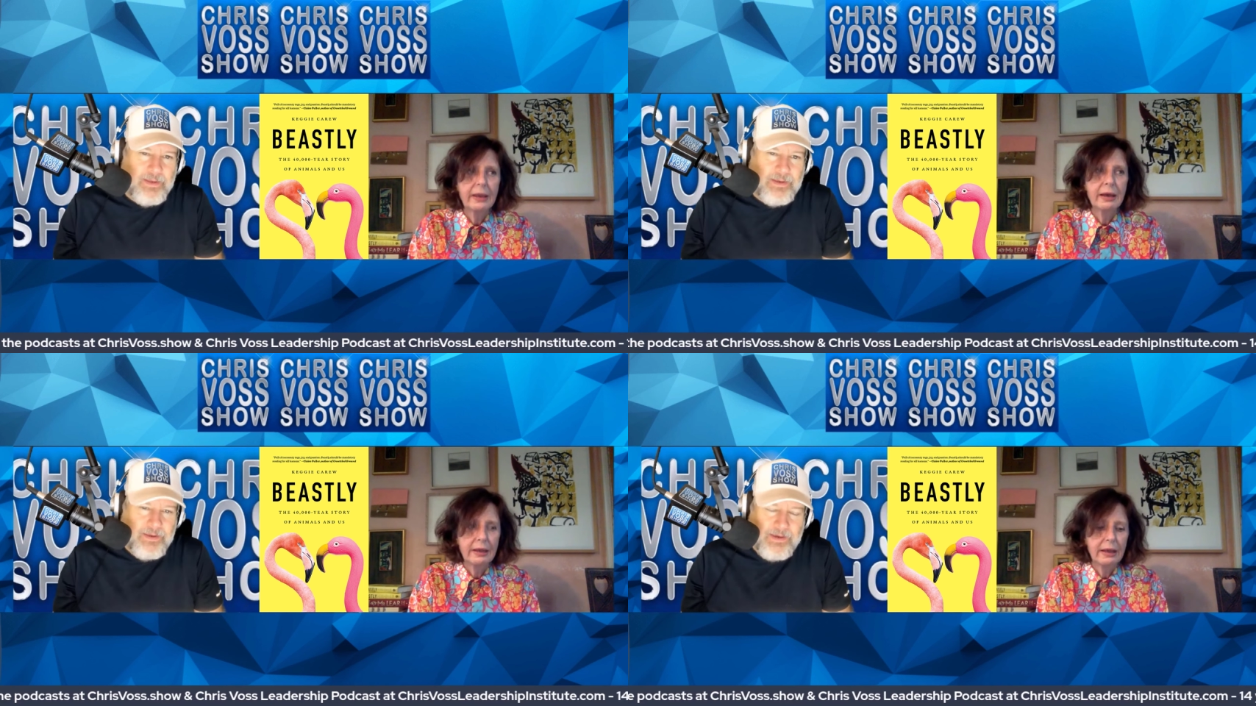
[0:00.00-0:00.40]

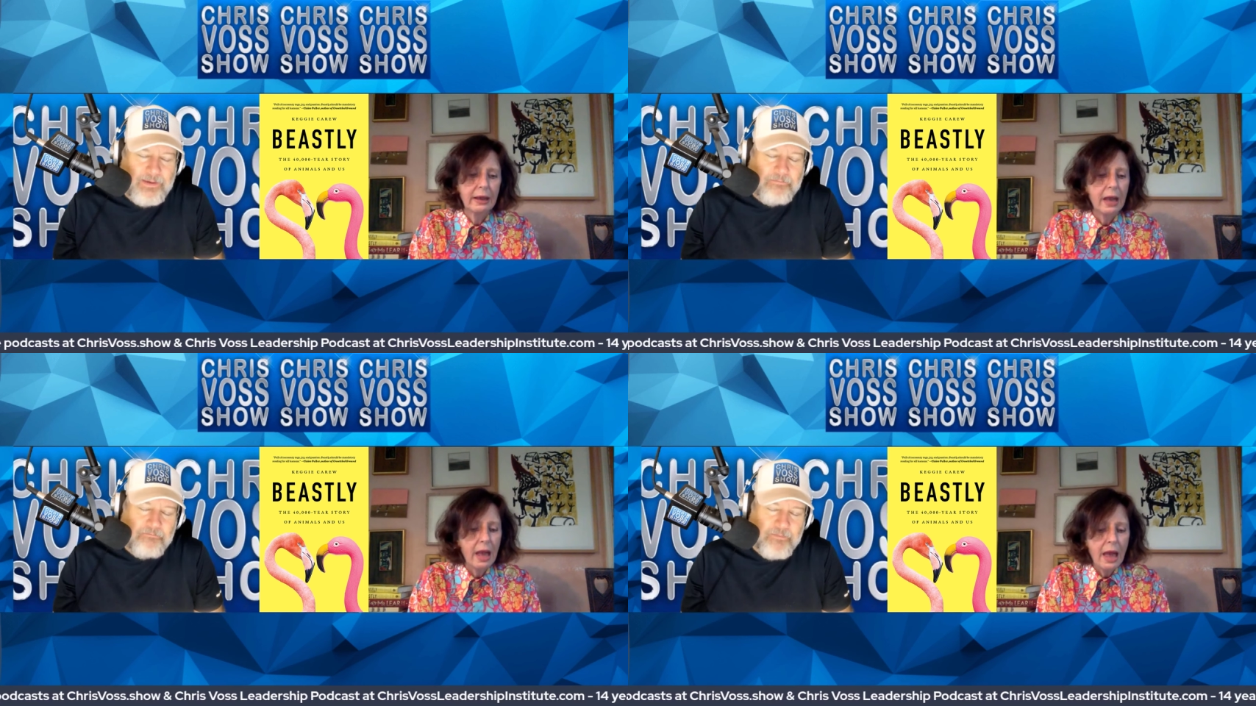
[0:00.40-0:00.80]
Speaker 1: yeah, yeah,
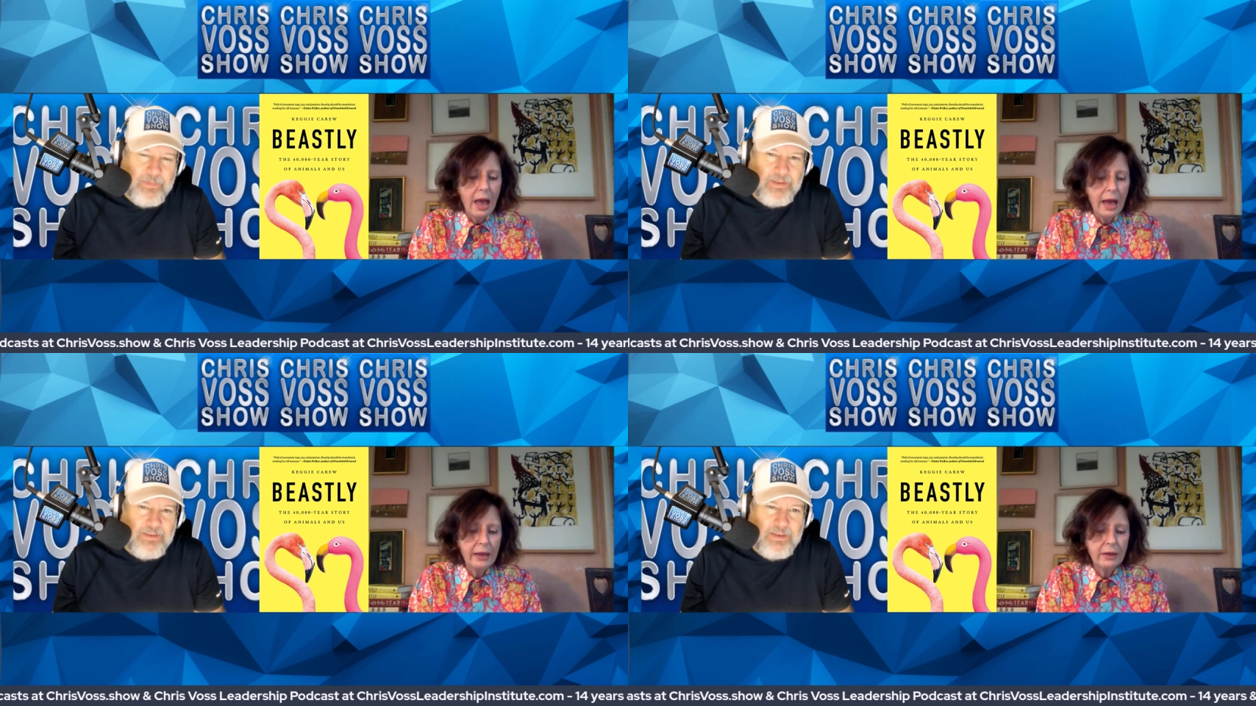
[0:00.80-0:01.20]

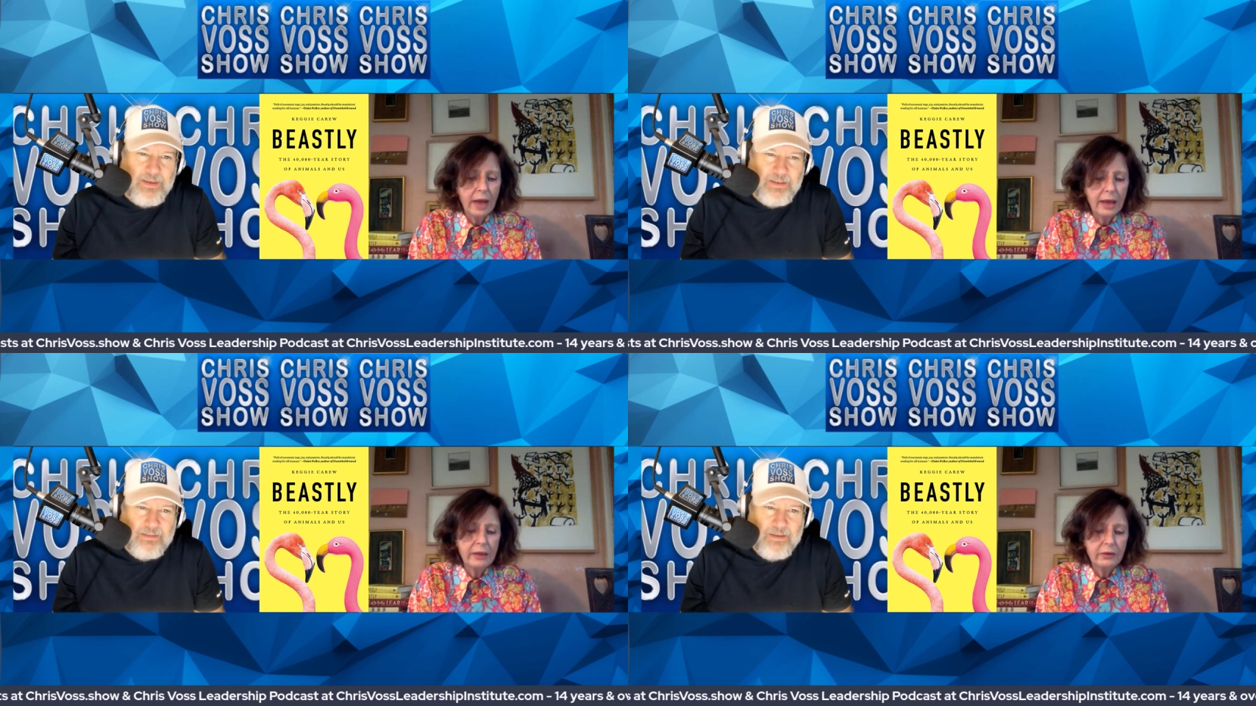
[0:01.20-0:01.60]
and yeah.
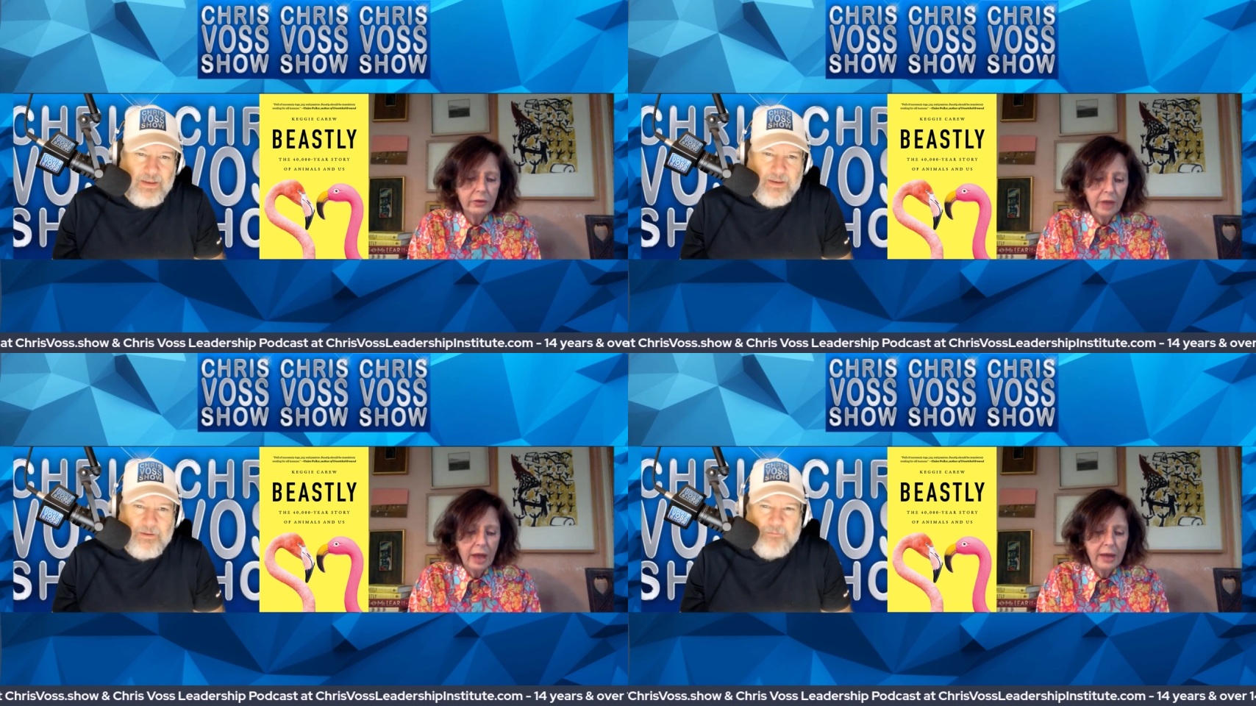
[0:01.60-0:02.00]
and
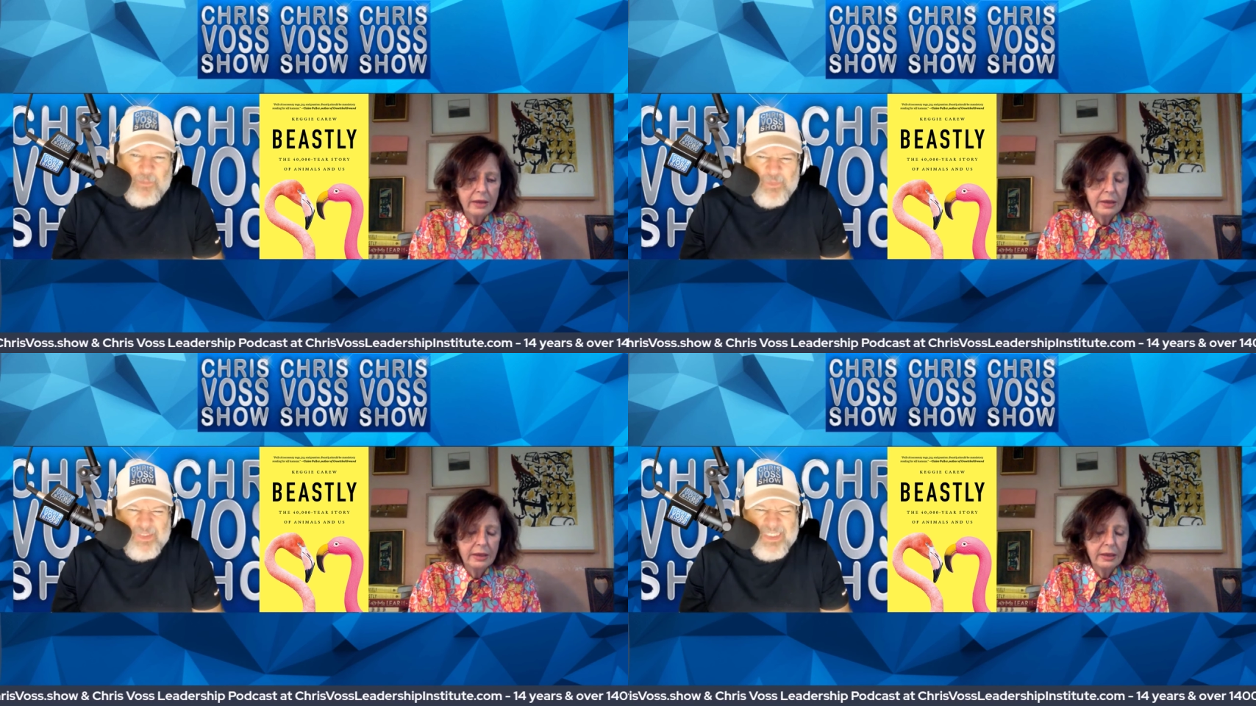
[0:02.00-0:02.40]

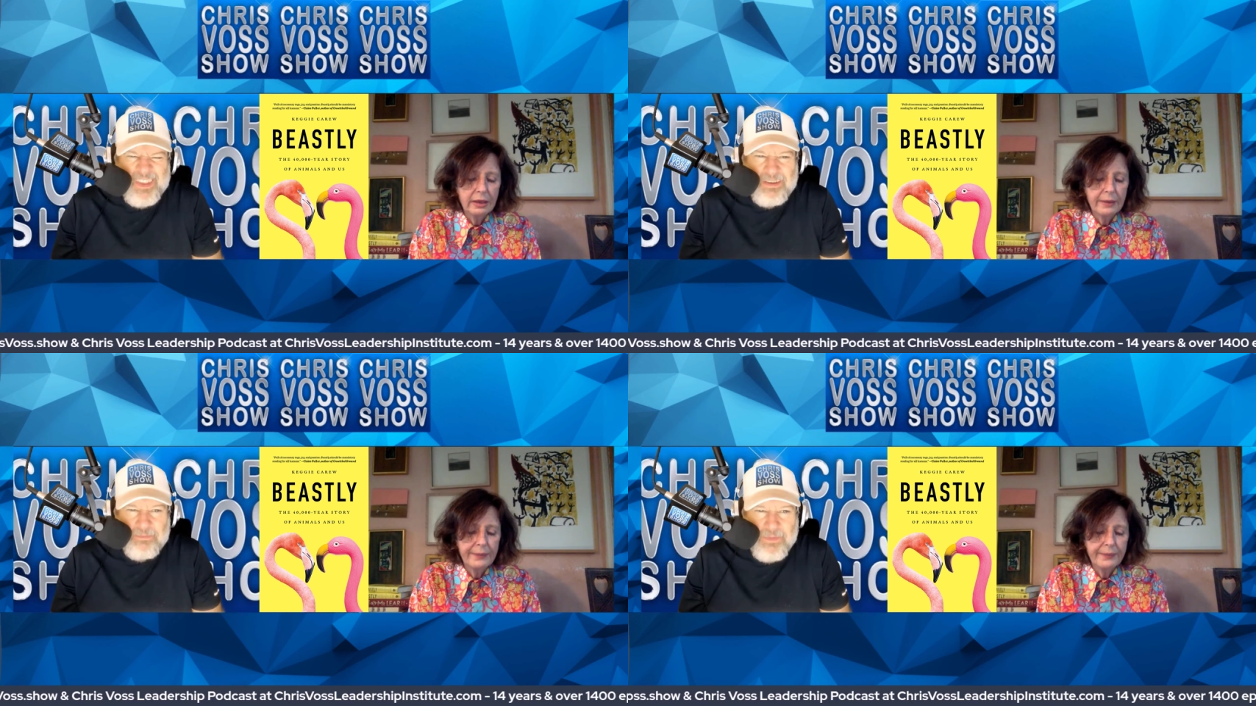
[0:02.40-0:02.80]
and the
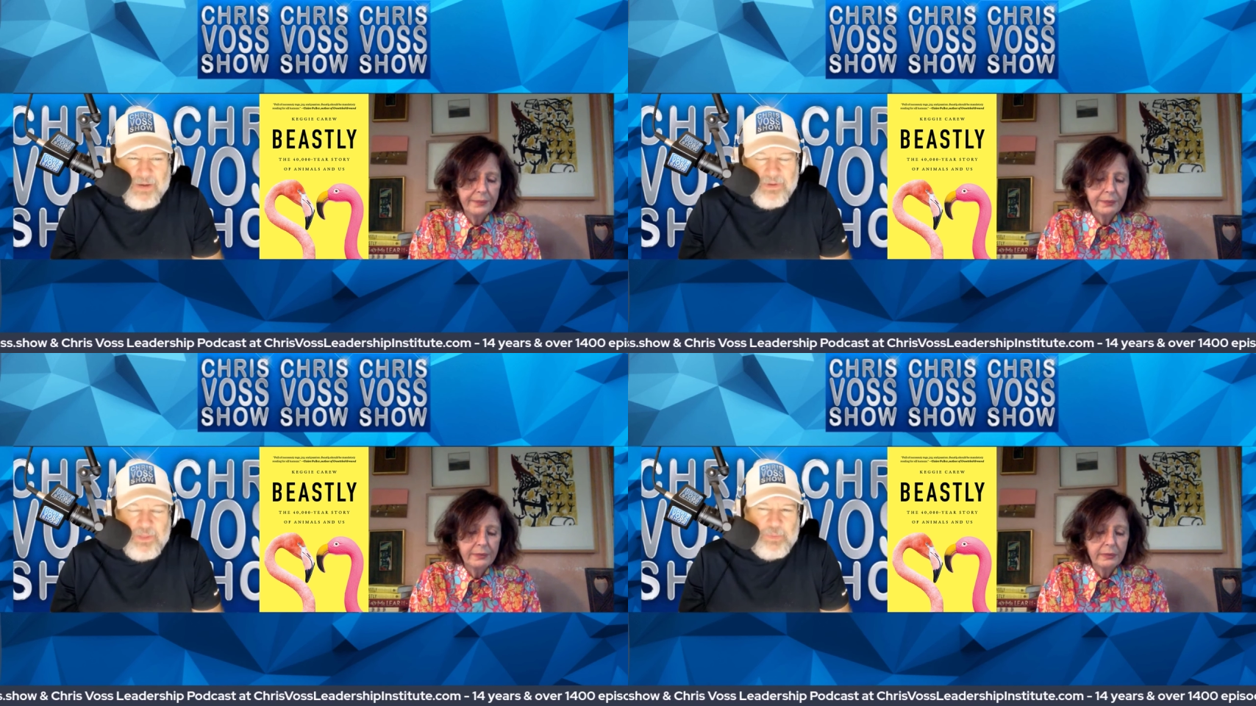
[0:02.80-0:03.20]
um, I
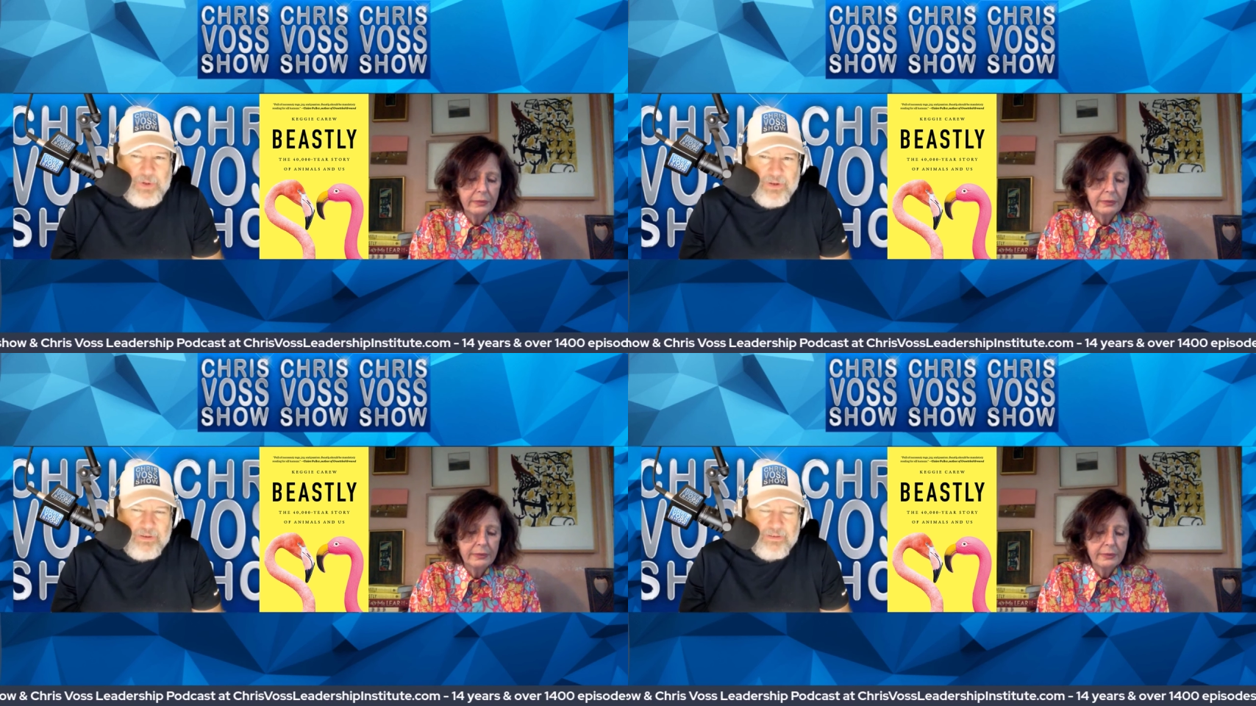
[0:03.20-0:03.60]
read the book.